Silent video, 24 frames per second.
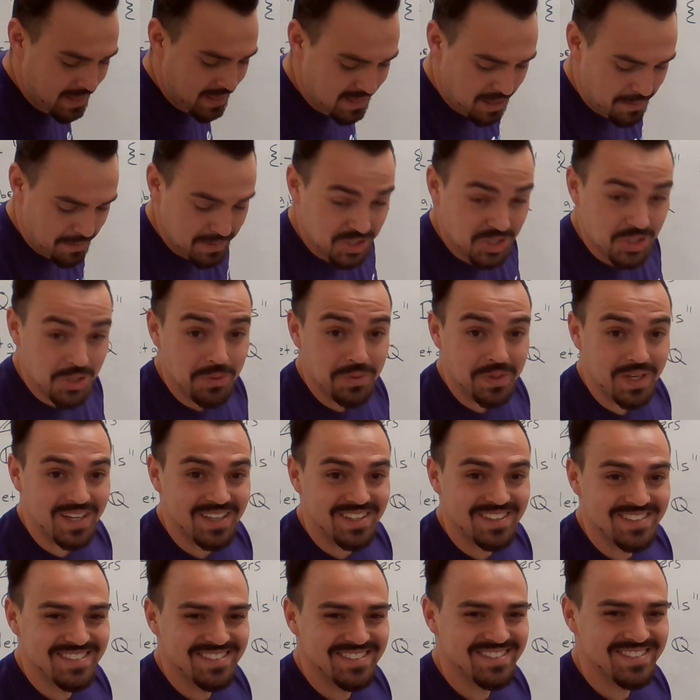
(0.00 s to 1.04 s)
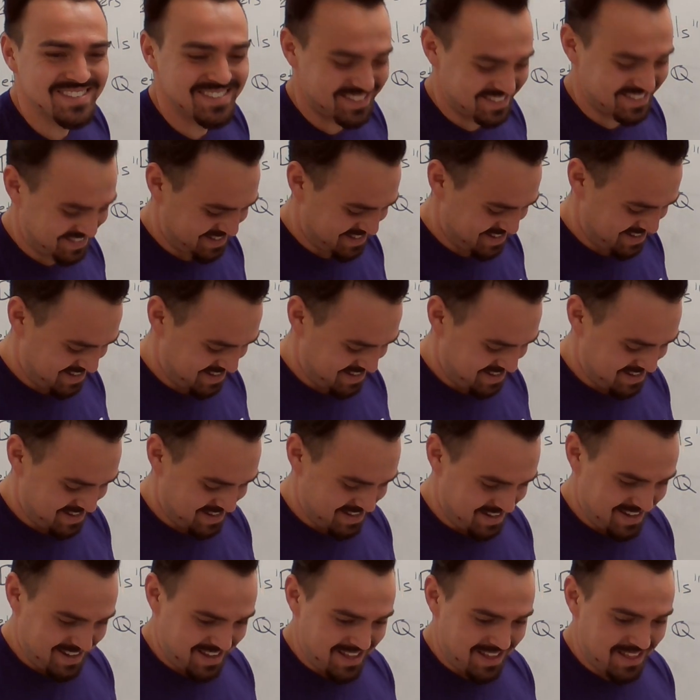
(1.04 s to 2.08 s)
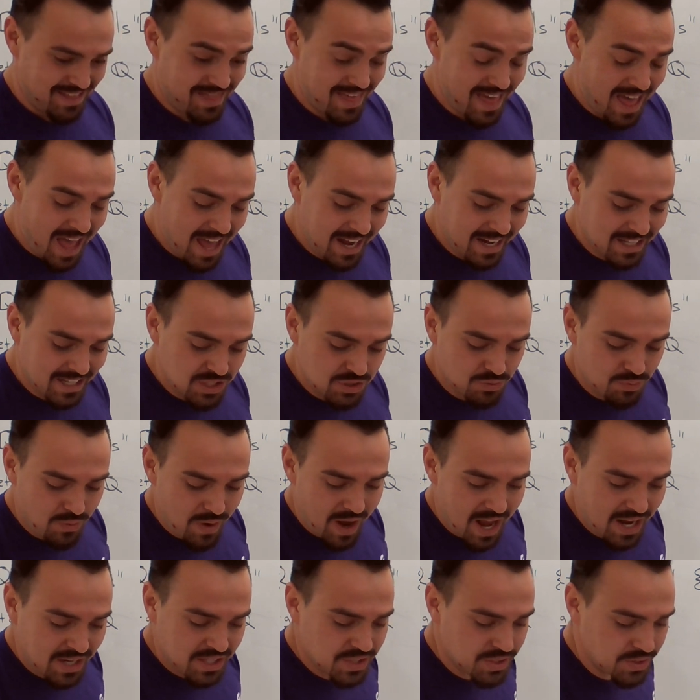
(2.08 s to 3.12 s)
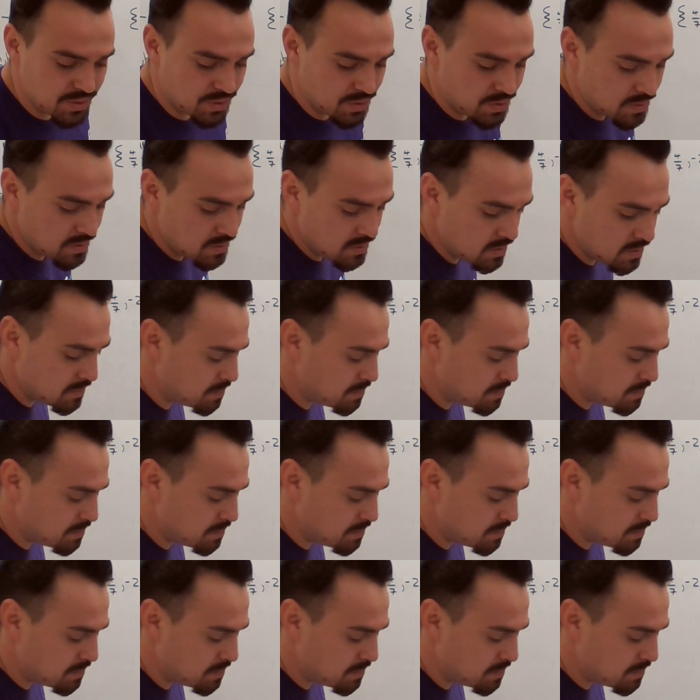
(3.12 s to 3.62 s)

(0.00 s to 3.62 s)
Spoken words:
let me show you. That is rational